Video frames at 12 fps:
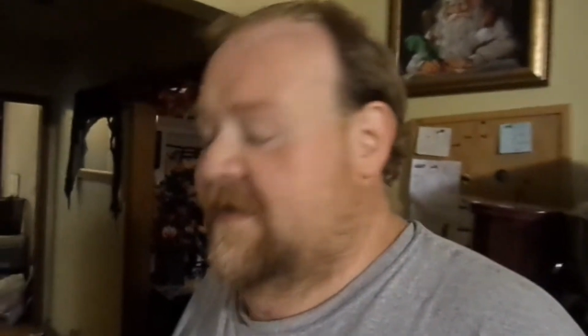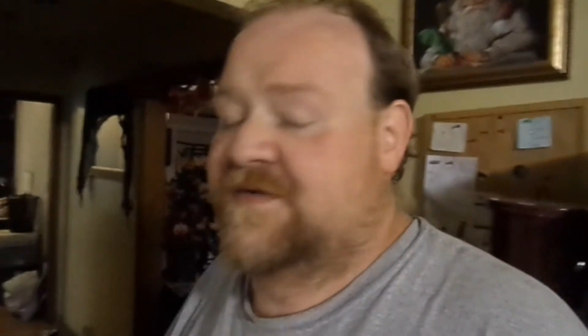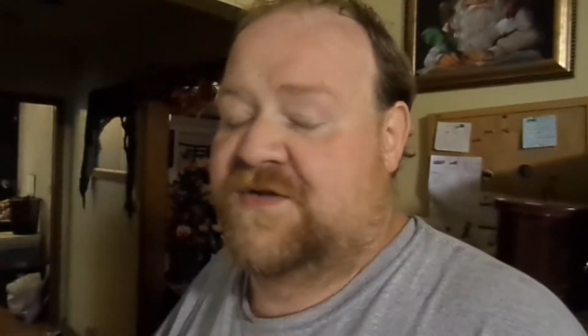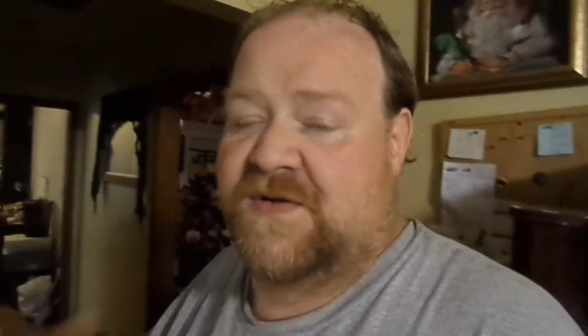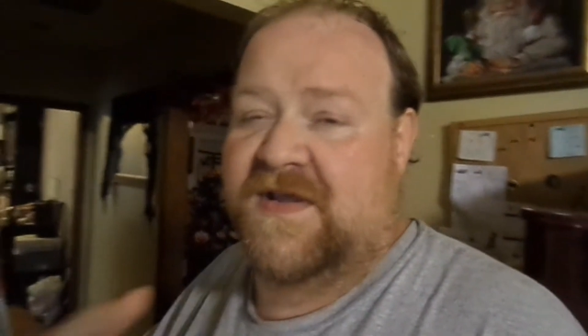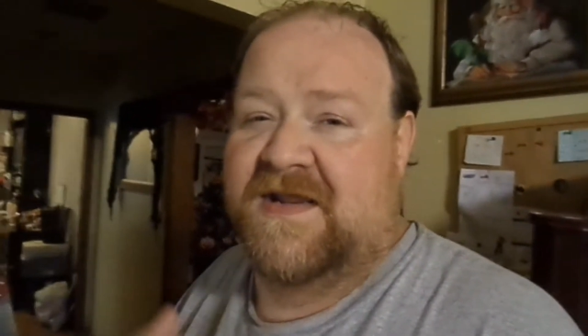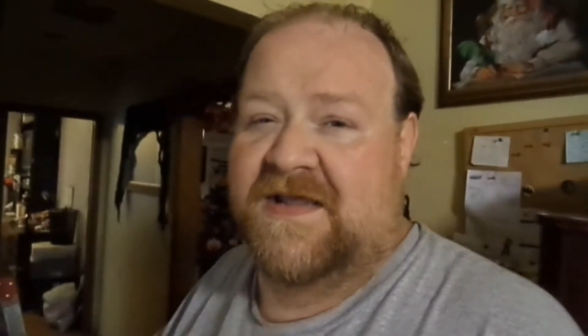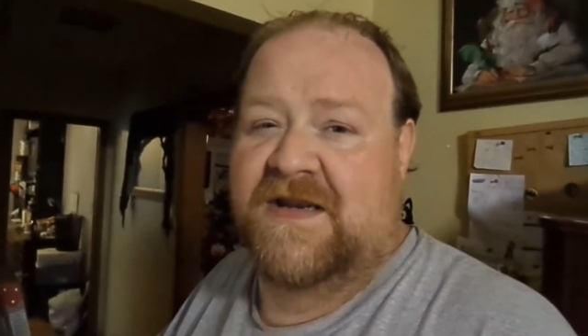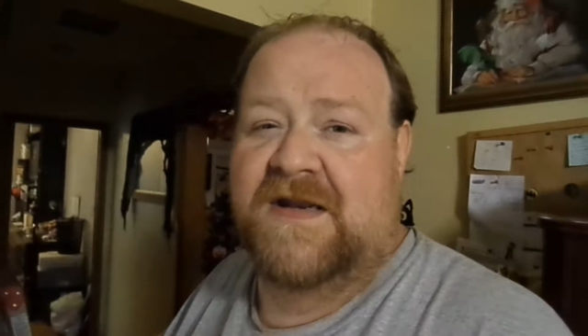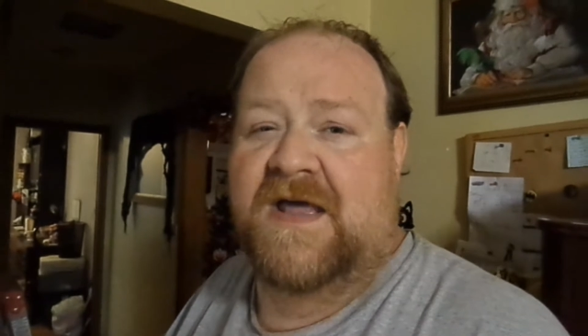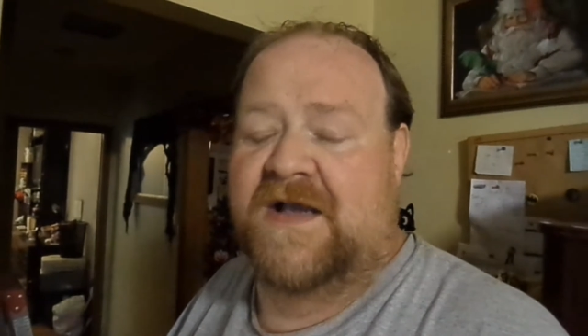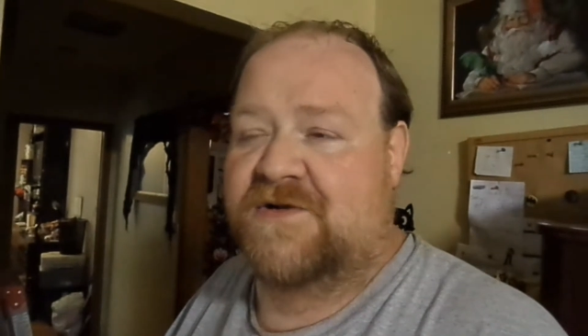so I'm getting a
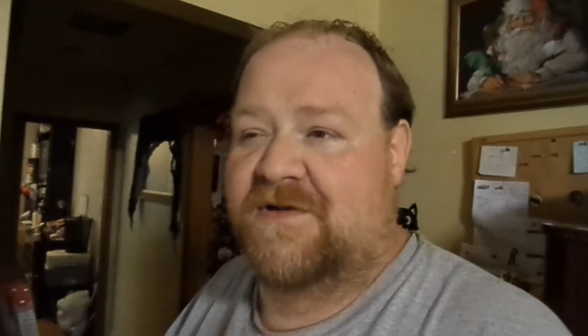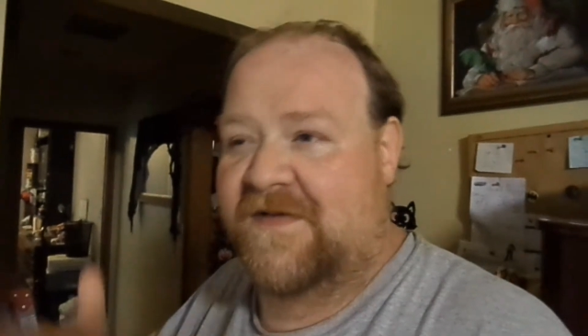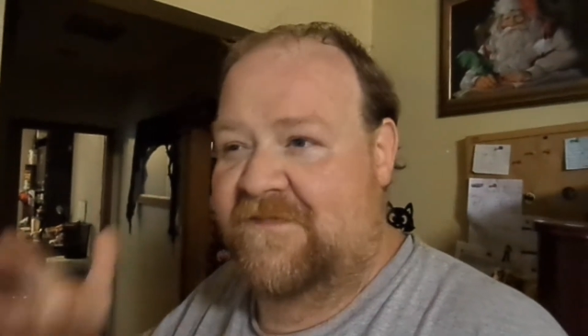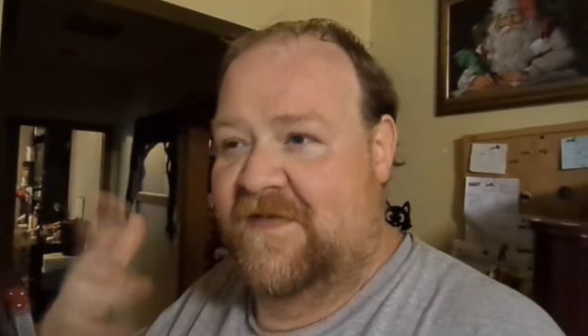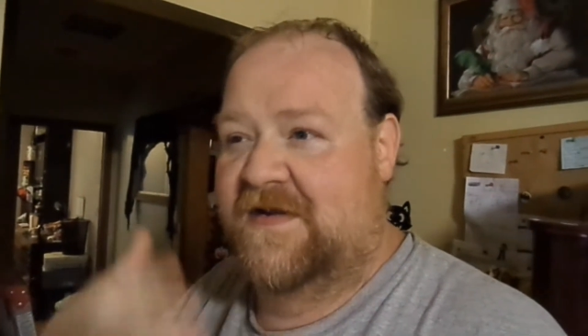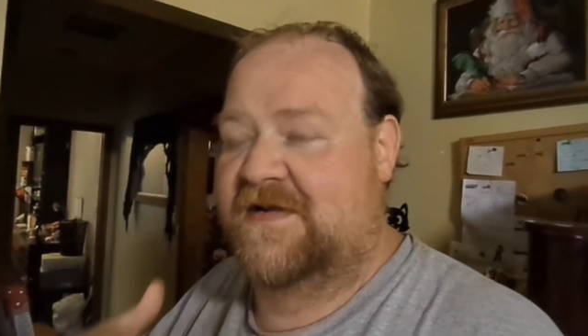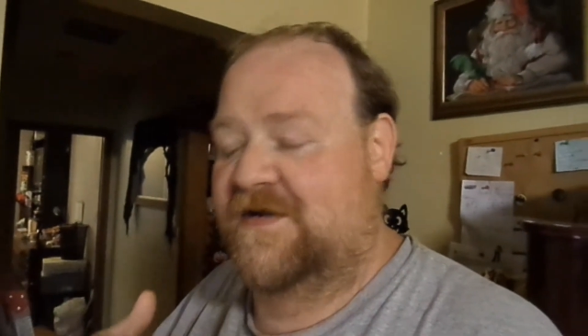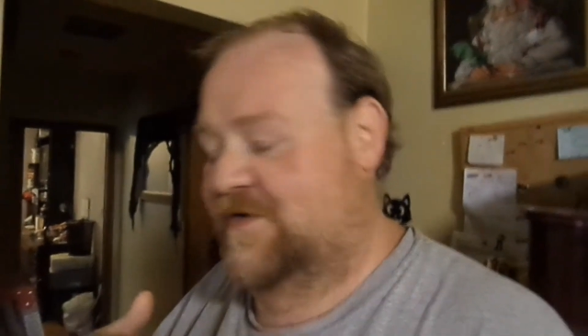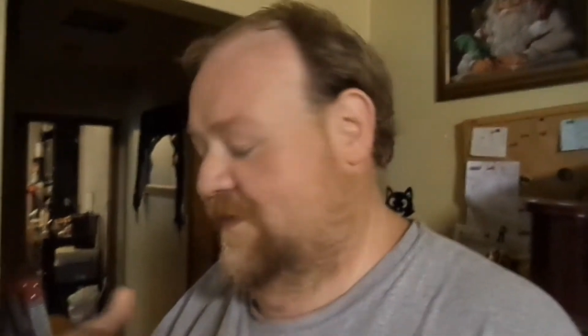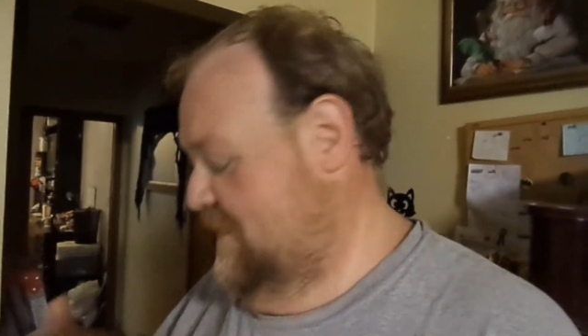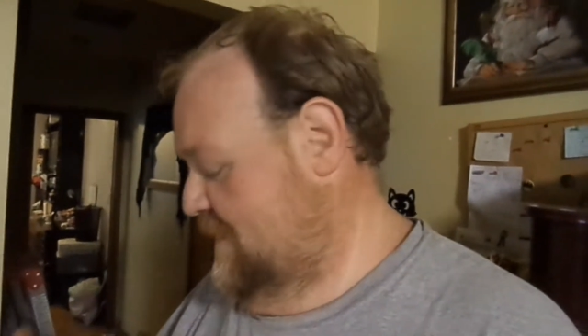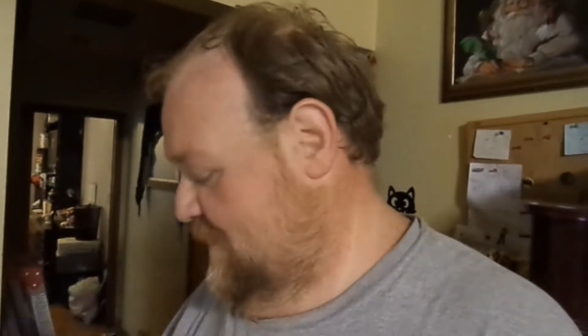little hungry, feeling a
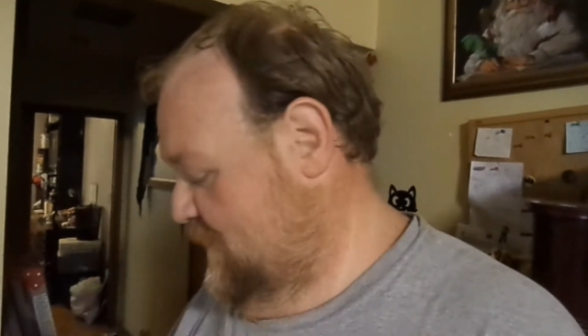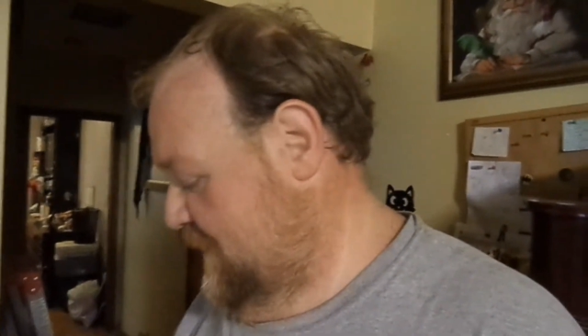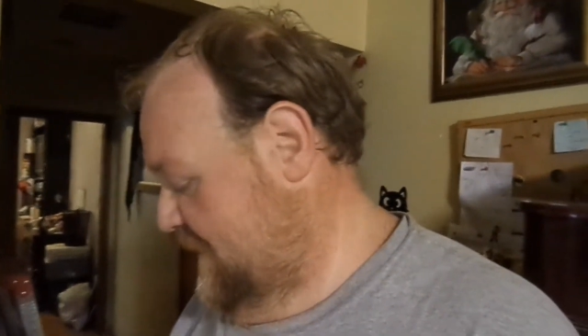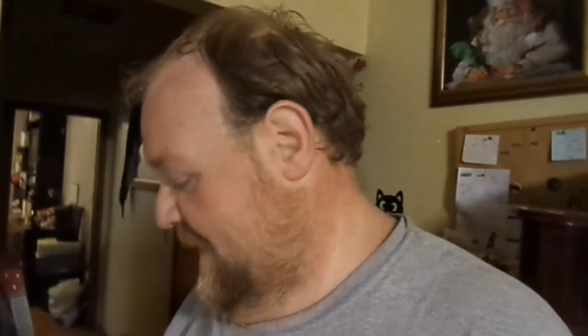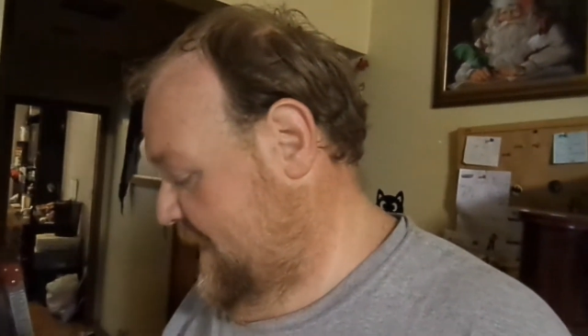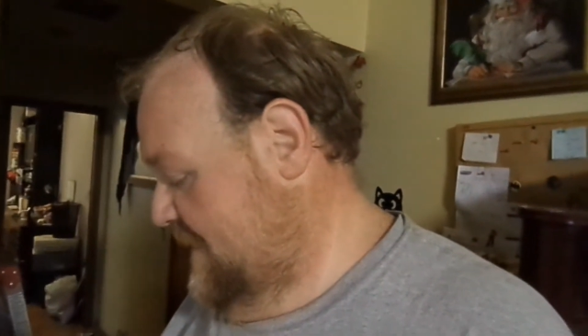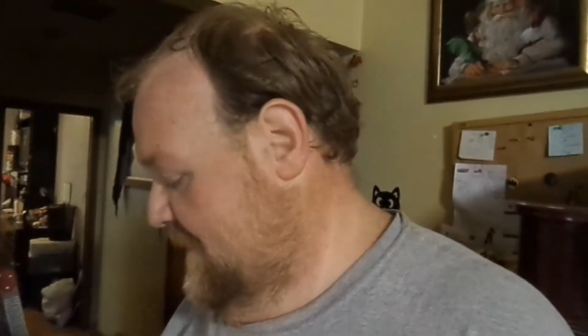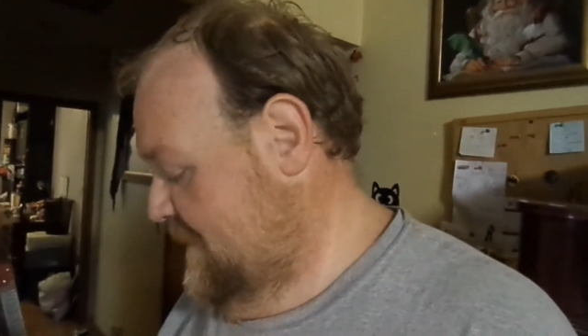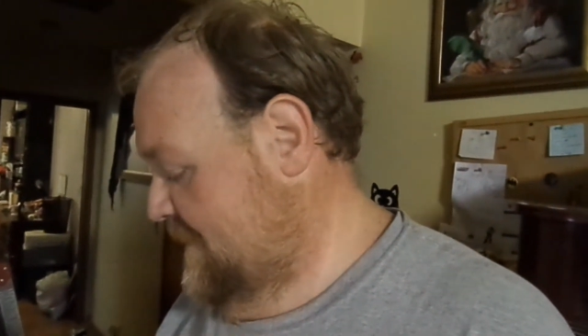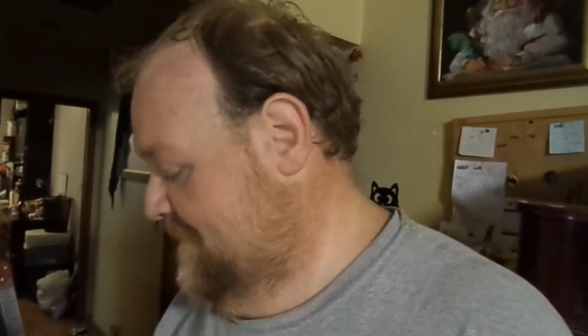little woozy,